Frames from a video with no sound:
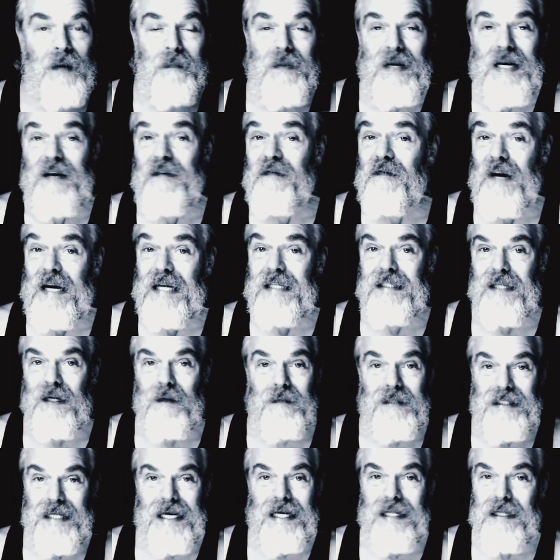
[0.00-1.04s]
be
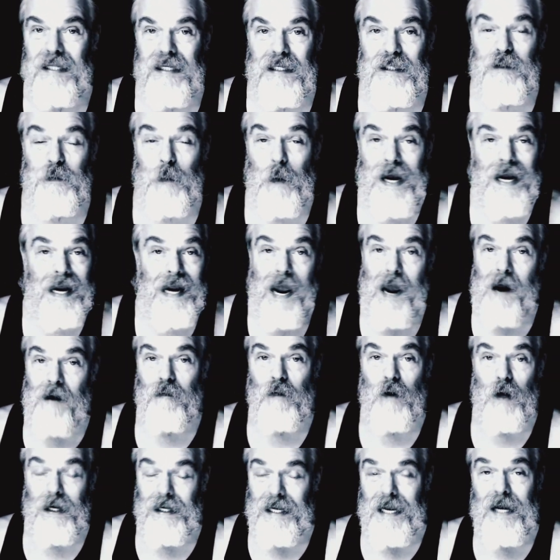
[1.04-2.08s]
victims in this way
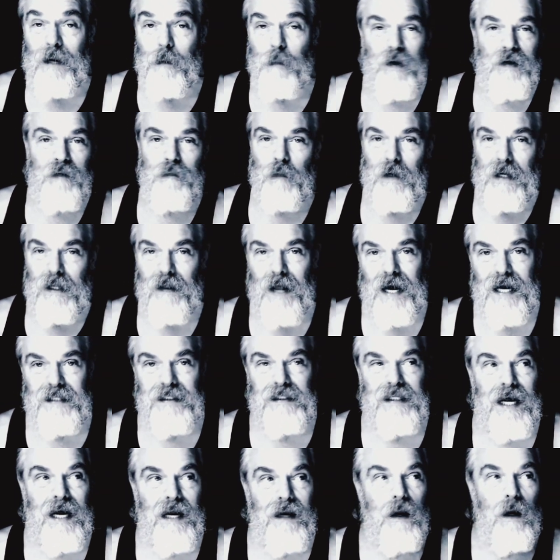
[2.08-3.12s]
ever again. We've realized
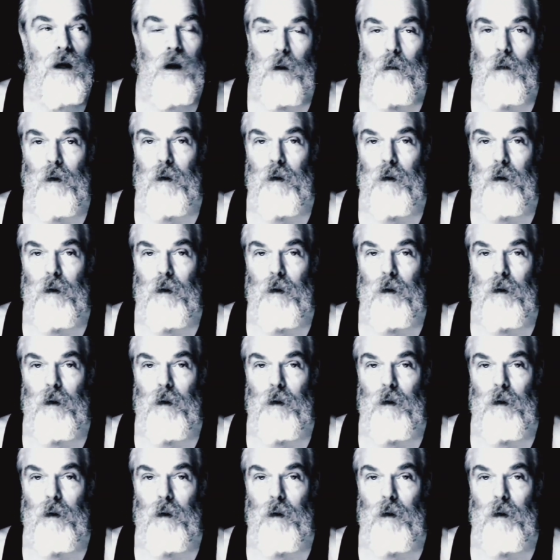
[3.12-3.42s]
that we're